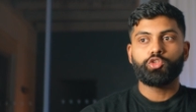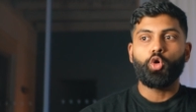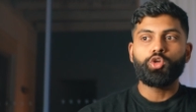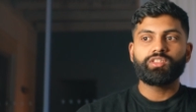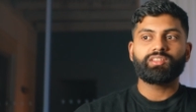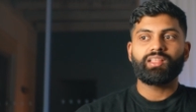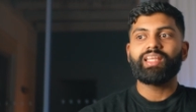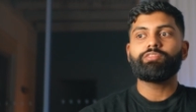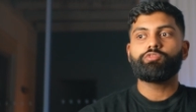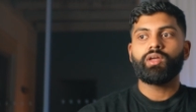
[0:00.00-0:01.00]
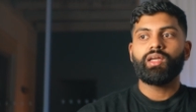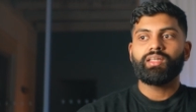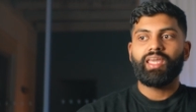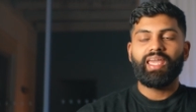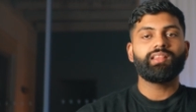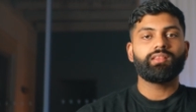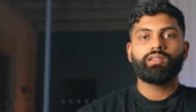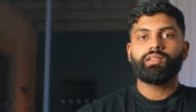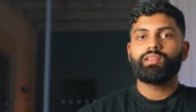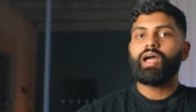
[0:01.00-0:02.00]
Don't just live in
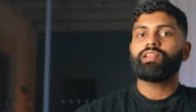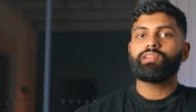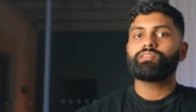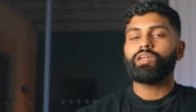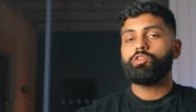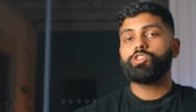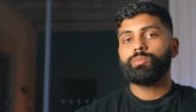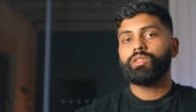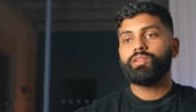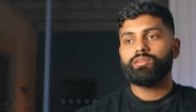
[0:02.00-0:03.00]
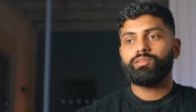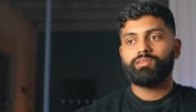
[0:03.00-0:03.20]
that discouragement,